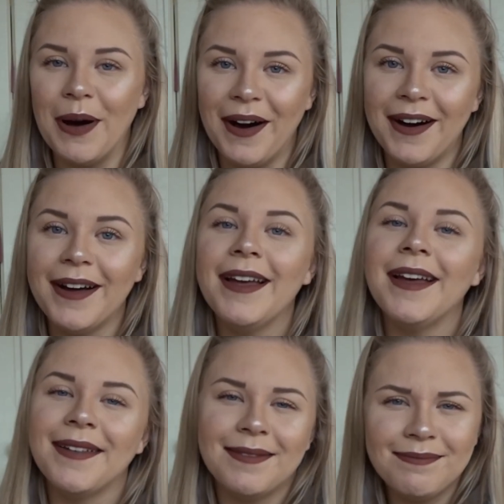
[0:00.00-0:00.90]
but
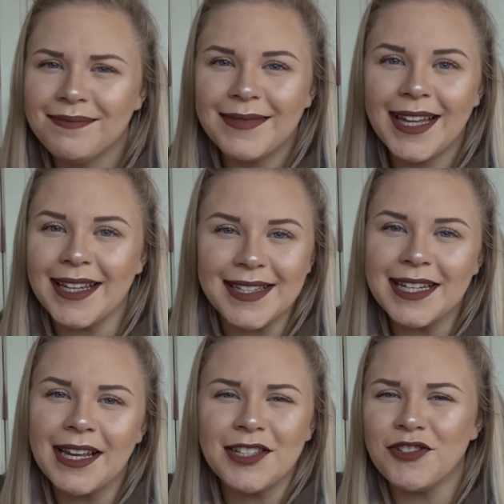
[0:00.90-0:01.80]
it's
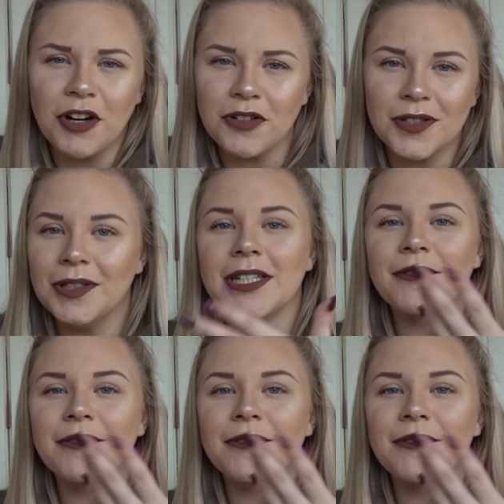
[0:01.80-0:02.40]
drugstore.